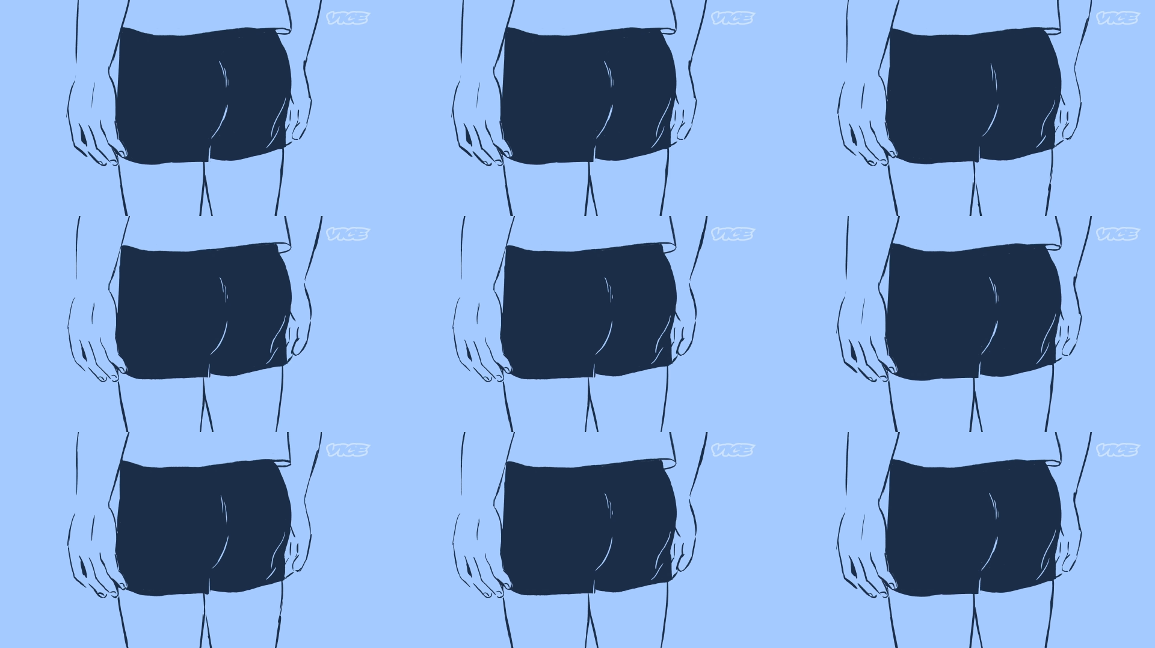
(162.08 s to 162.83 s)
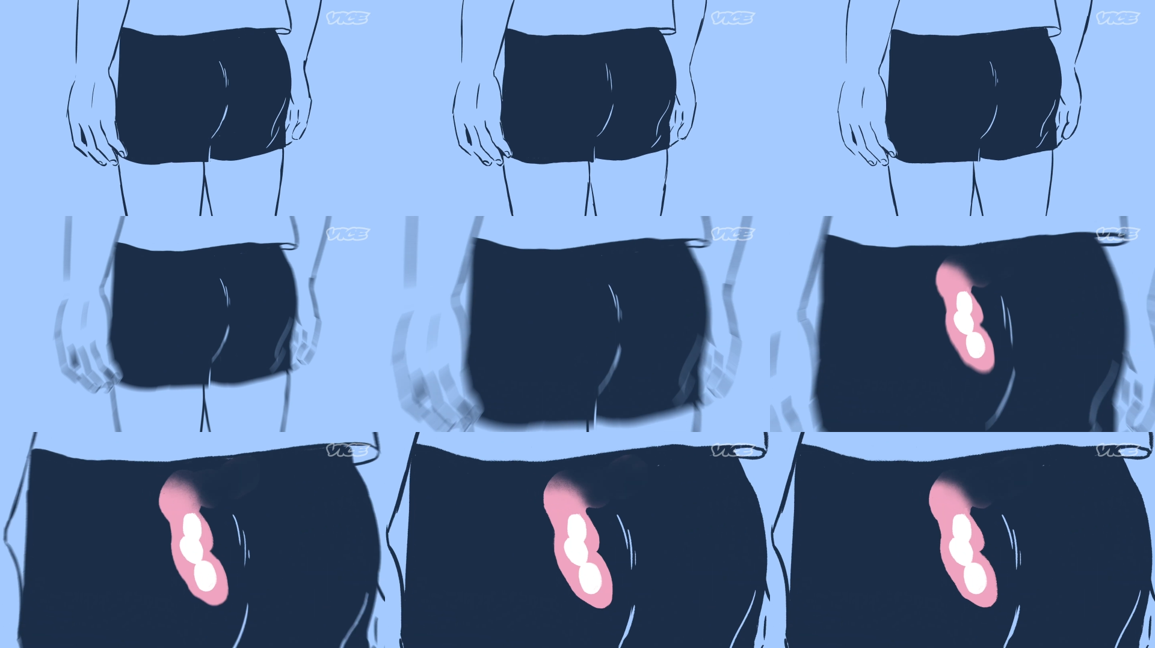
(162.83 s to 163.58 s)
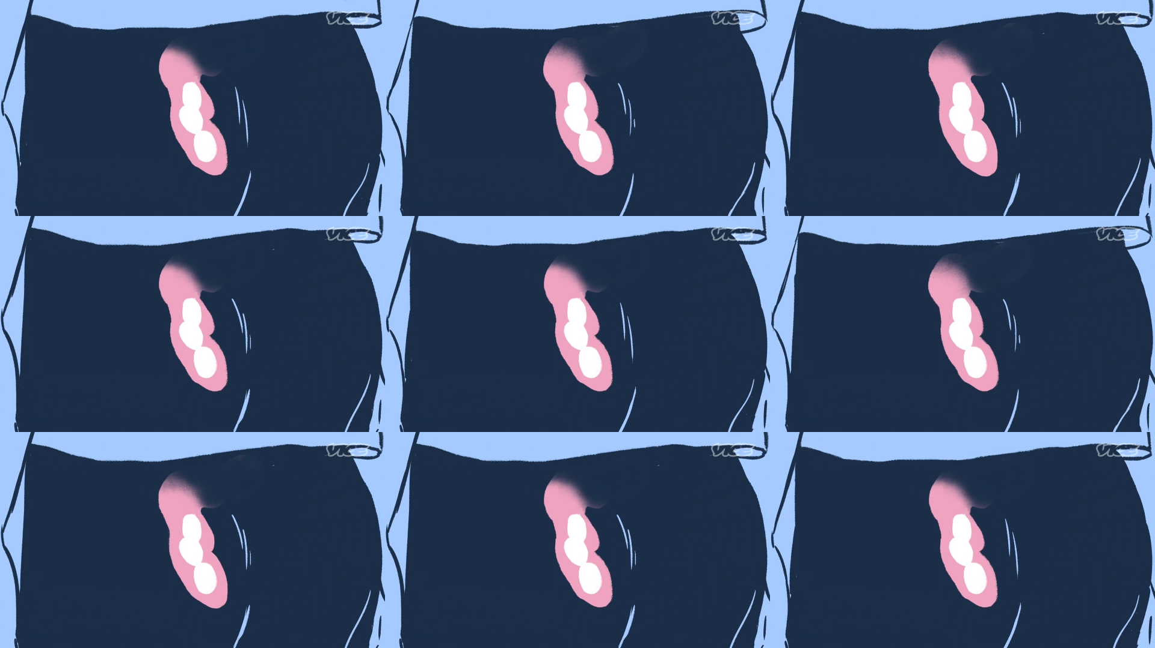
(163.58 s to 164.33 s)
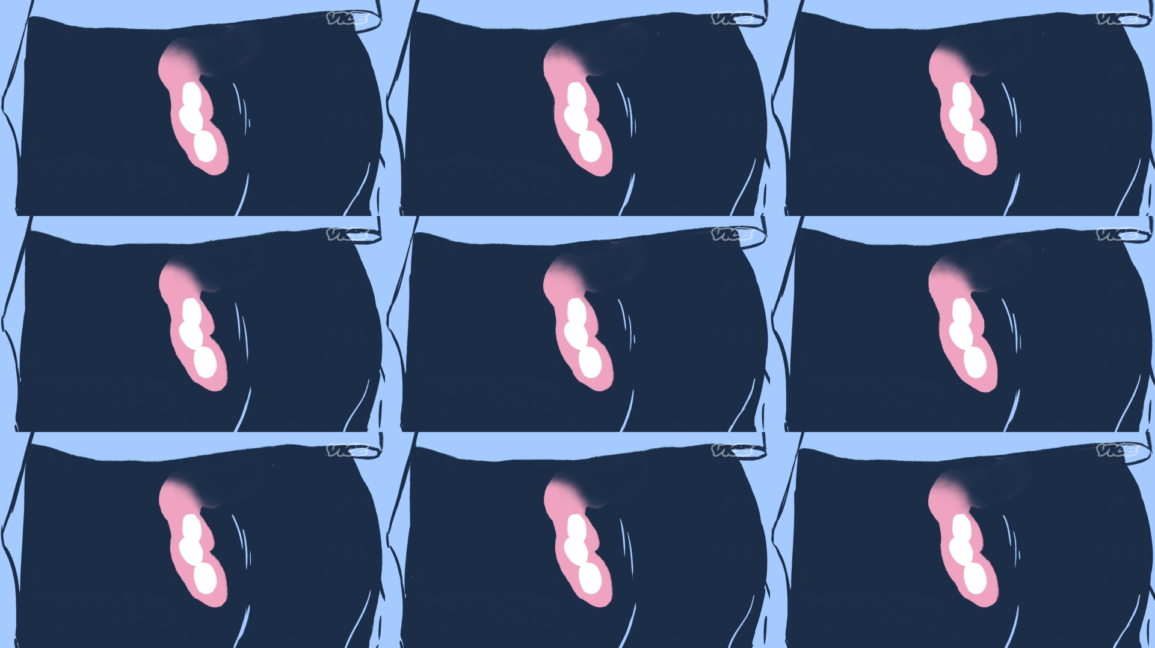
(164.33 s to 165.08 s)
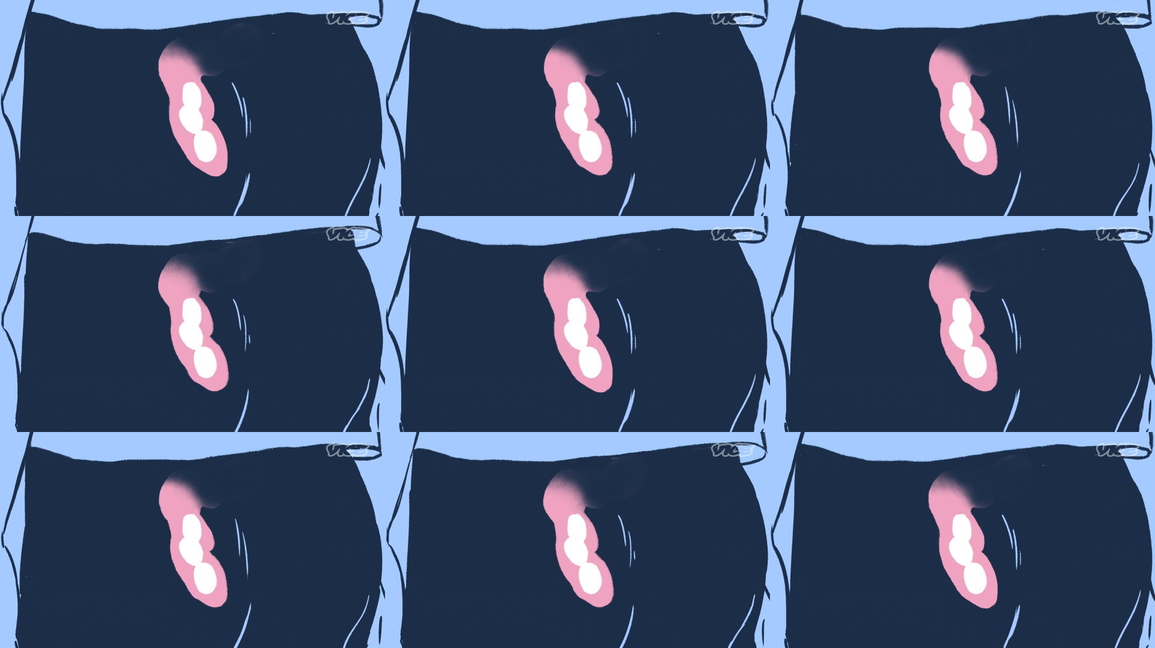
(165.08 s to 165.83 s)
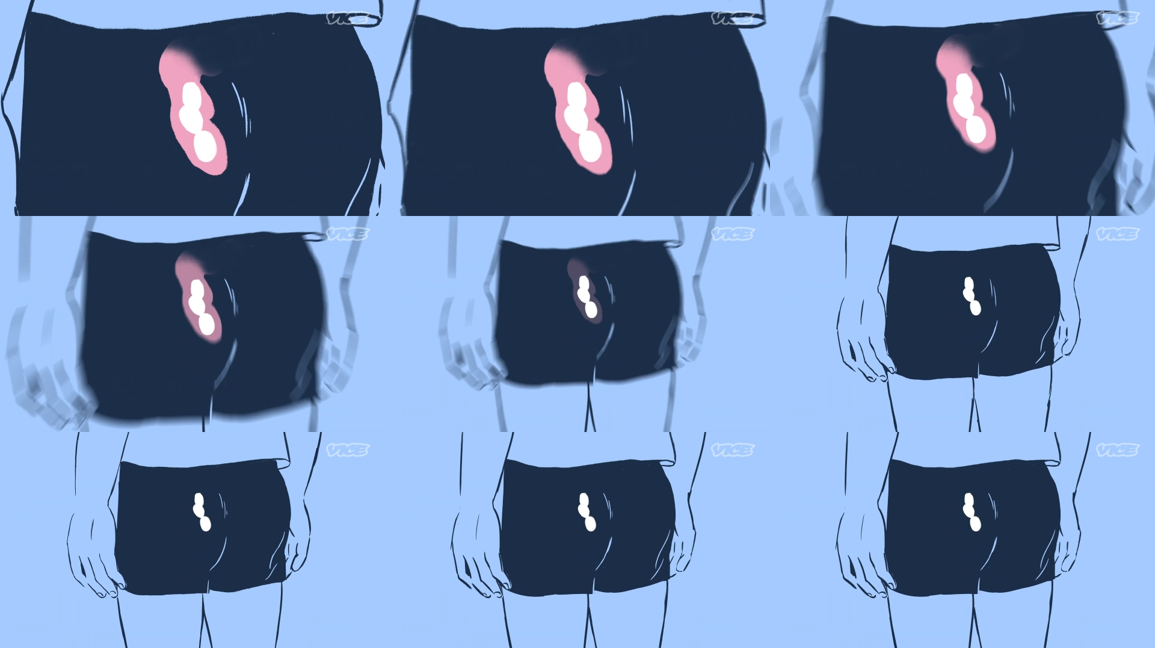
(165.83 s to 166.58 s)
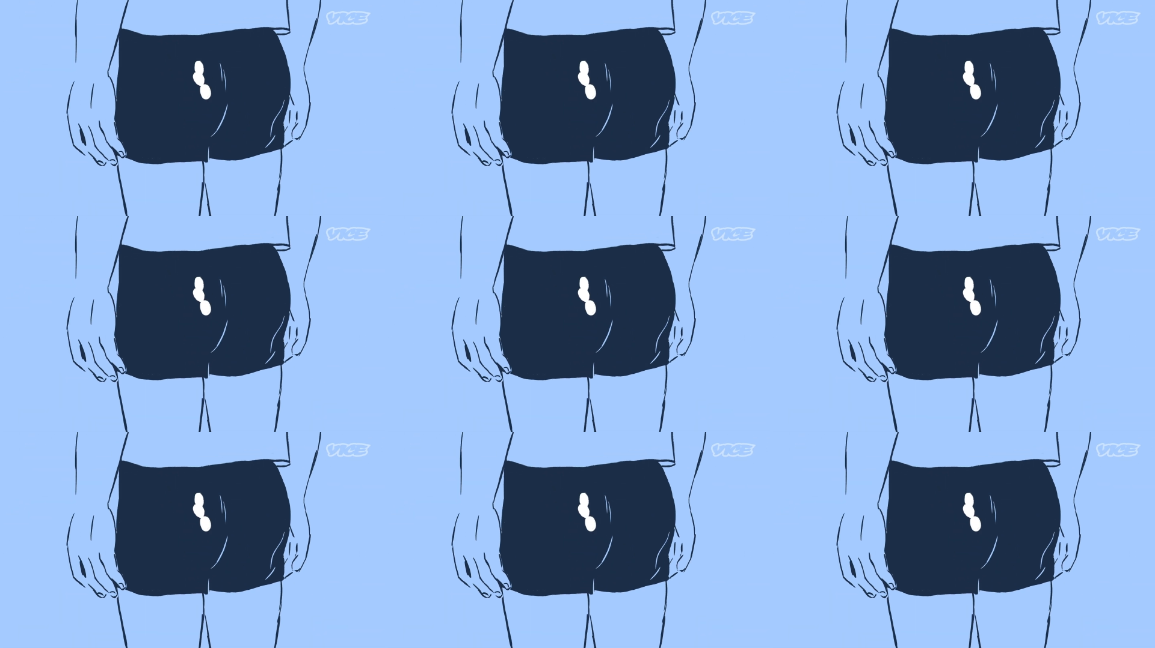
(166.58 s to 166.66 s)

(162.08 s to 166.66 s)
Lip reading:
Nobody's mouth can be seen.